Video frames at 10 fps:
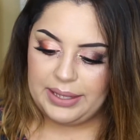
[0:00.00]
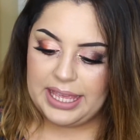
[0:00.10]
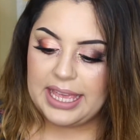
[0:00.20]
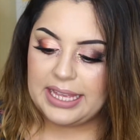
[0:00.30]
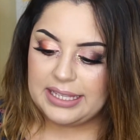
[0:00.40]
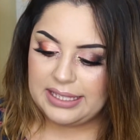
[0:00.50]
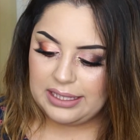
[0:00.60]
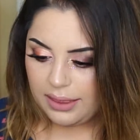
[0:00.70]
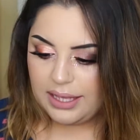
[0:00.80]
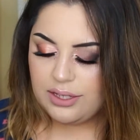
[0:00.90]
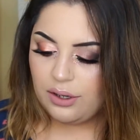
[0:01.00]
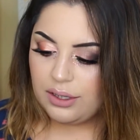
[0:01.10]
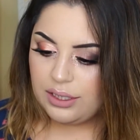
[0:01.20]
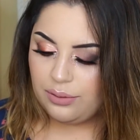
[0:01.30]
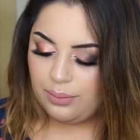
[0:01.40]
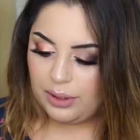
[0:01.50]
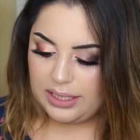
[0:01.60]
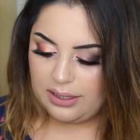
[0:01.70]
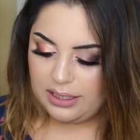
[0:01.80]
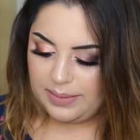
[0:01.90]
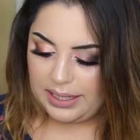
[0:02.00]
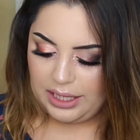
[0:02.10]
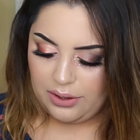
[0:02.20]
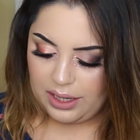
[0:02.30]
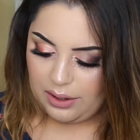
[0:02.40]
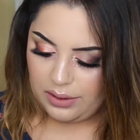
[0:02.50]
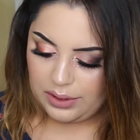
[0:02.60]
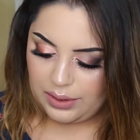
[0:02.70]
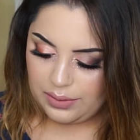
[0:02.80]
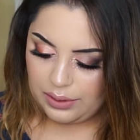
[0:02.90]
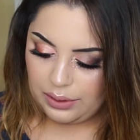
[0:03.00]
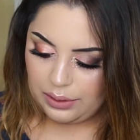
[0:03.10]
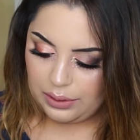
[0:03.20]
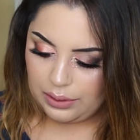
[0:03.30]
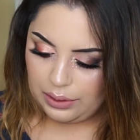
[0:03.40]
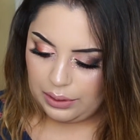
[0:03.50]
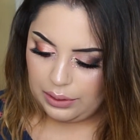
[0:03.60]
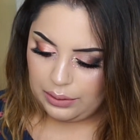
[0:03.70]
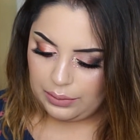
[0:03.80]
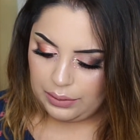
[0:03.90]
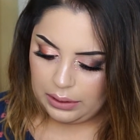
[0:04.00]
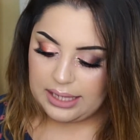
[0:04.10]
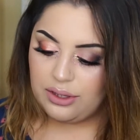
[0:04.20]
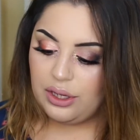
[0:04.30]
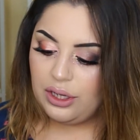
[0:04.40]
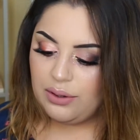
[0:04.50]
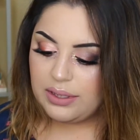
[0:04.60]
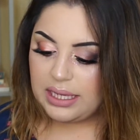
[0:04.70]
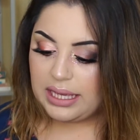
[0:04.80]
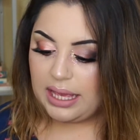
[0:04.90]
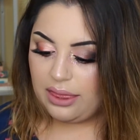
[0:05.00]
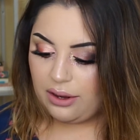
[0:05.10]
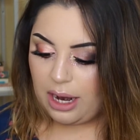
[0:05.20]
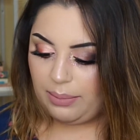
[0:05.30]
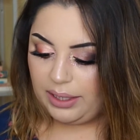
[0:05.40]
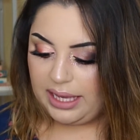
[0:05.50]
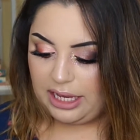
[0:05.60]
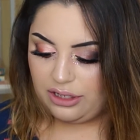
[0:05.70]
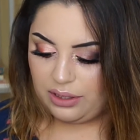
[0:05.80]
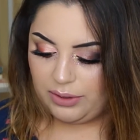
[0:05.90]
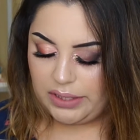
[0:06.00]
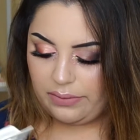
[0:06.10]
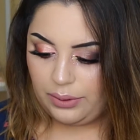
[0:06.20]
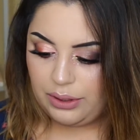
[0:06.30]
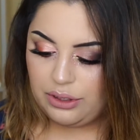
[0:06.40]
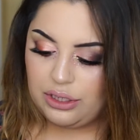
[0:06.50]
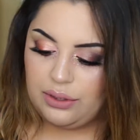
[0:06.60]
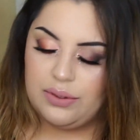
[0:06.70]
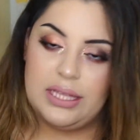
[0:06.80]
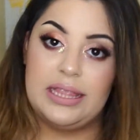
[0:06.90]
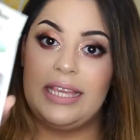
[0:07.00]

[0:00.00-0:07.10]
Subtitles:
Kiss. These are also press-ons, but I think you can also use glue. Yeah, so you can use either application, whichever one you choose. And